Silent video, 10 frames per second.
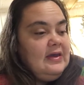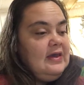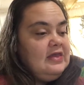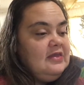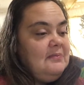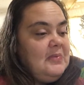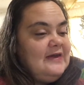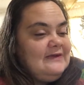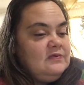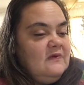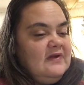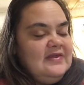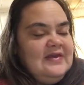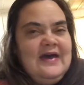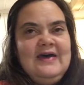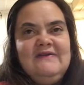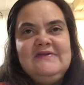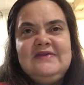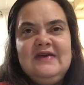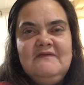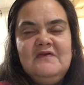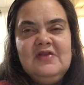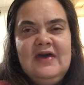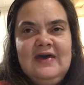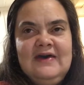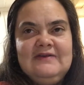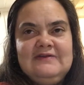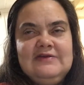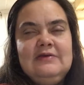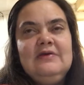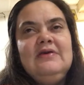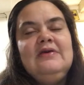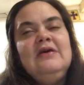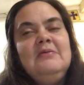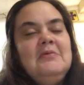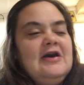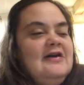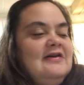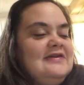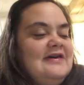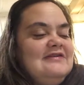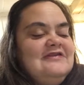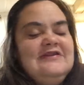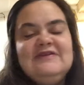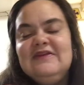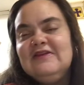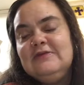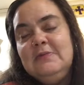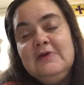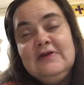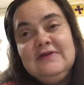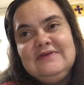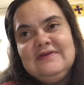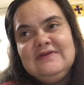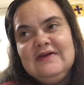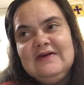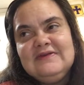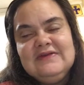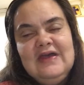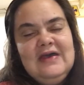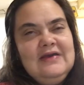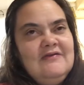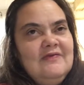And the biggest one that I have saved for last, because I just experienced this last night,